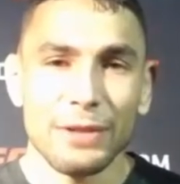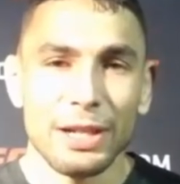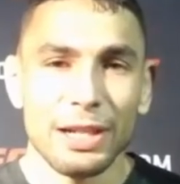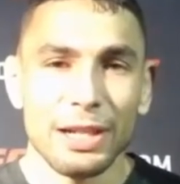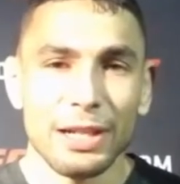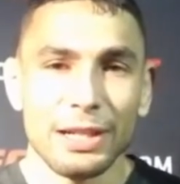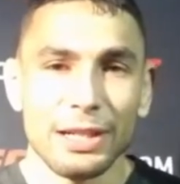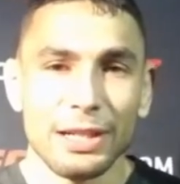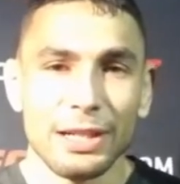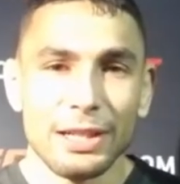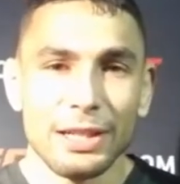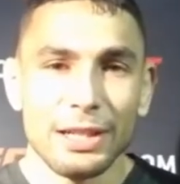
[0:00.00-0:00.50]

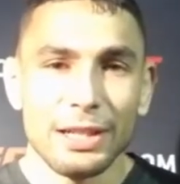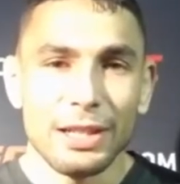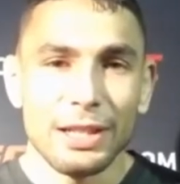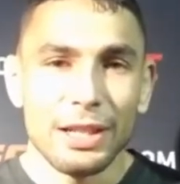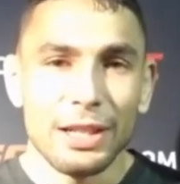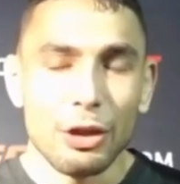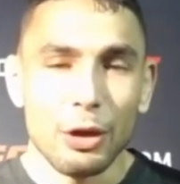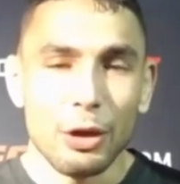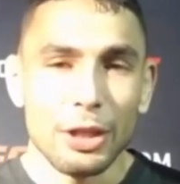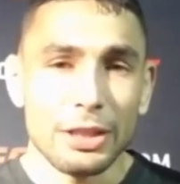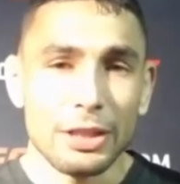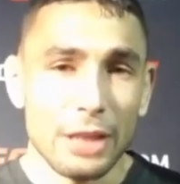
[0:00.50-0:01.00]
Uh,
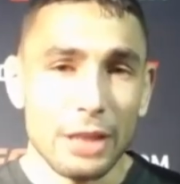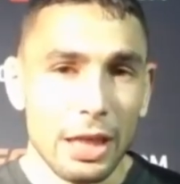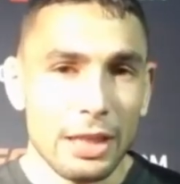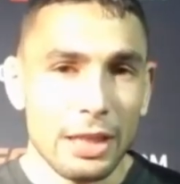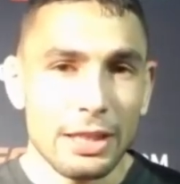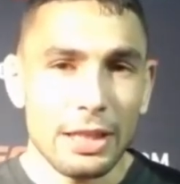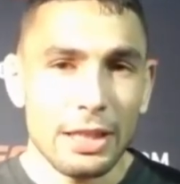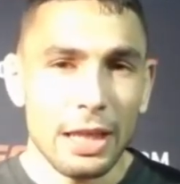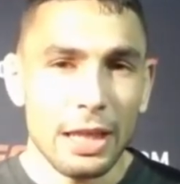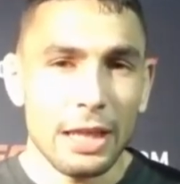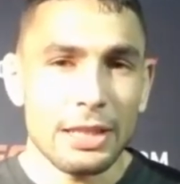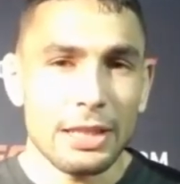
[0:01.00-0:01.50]
you know, it's it,
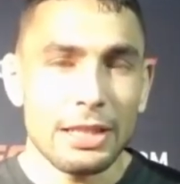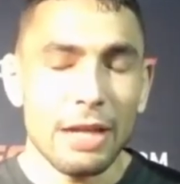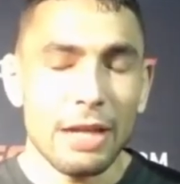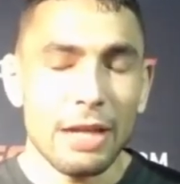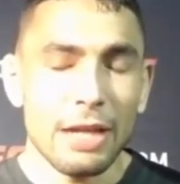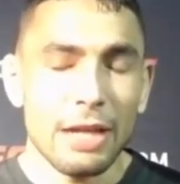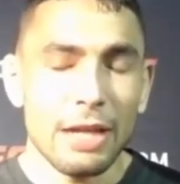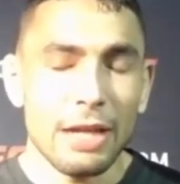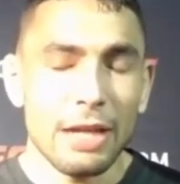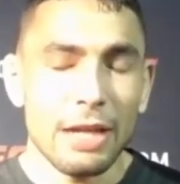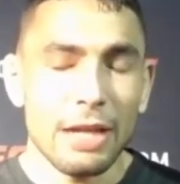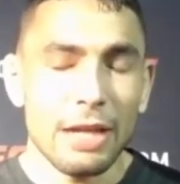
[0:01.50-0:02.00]
it's
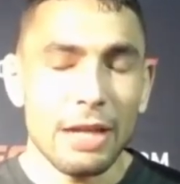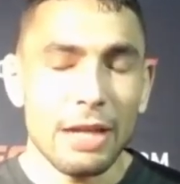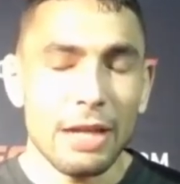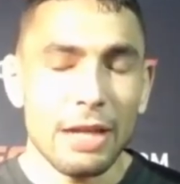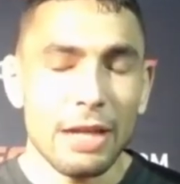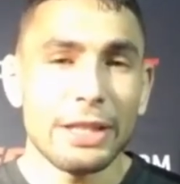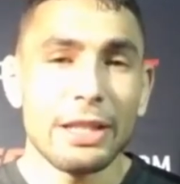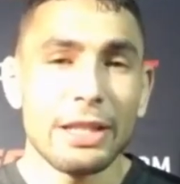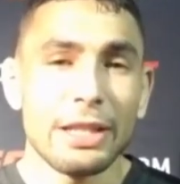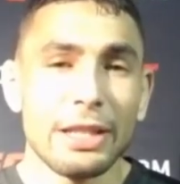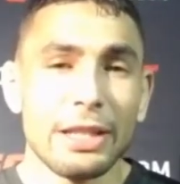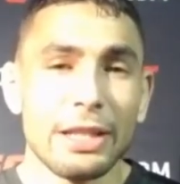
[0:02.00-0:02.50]

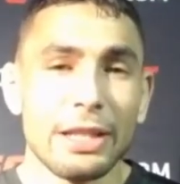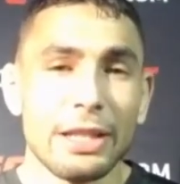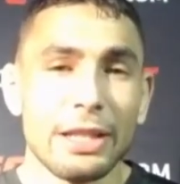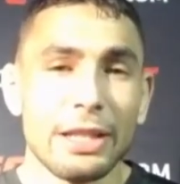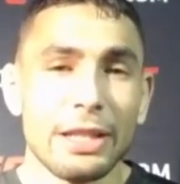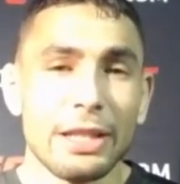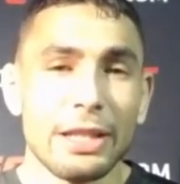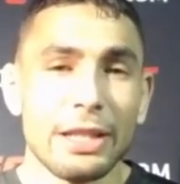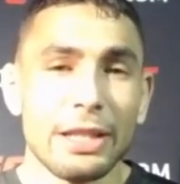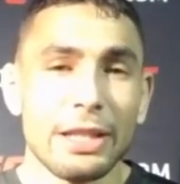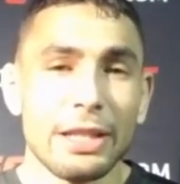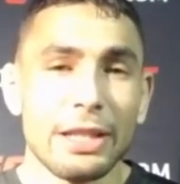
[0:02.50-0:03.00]
definitely
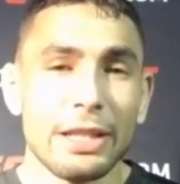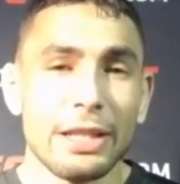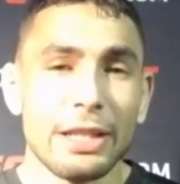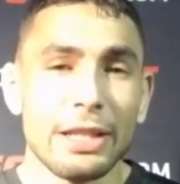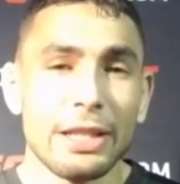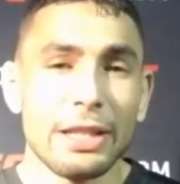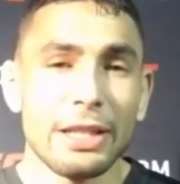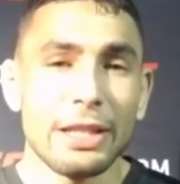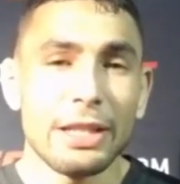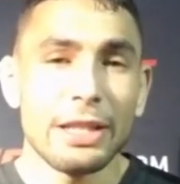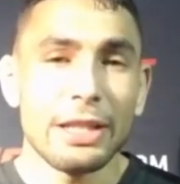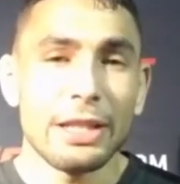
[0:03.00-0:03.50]
different. You know,
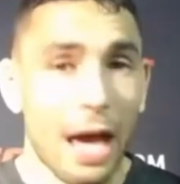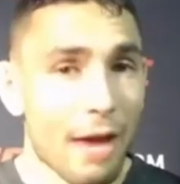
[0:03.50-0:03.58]
I love